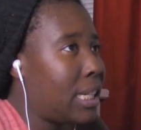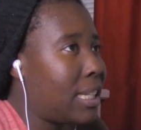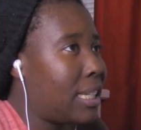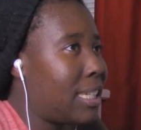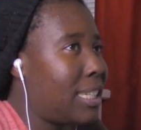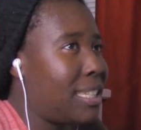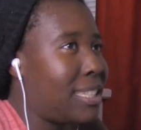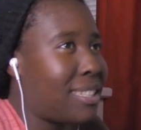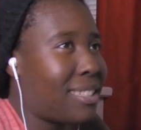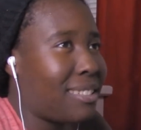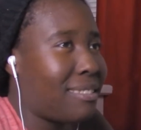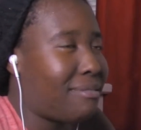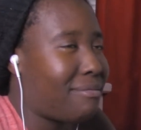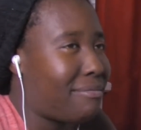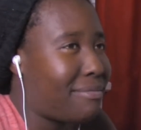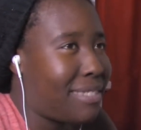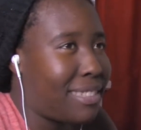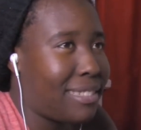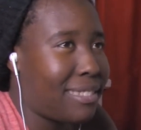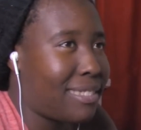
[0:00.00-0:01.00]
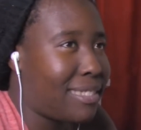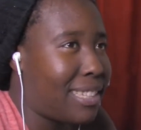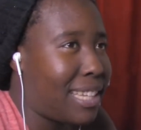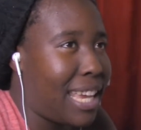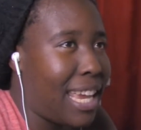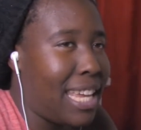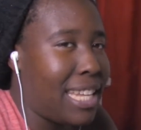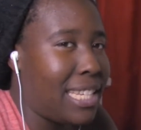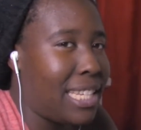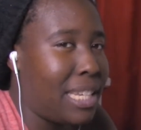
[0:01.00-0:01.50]
He's like, I was like
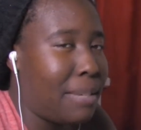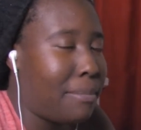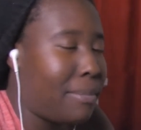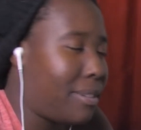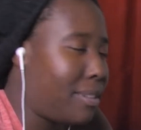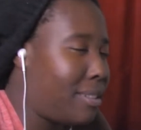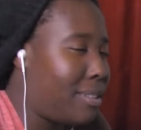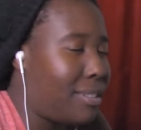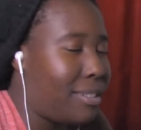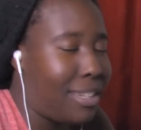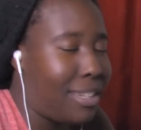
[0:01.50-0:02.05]
18, but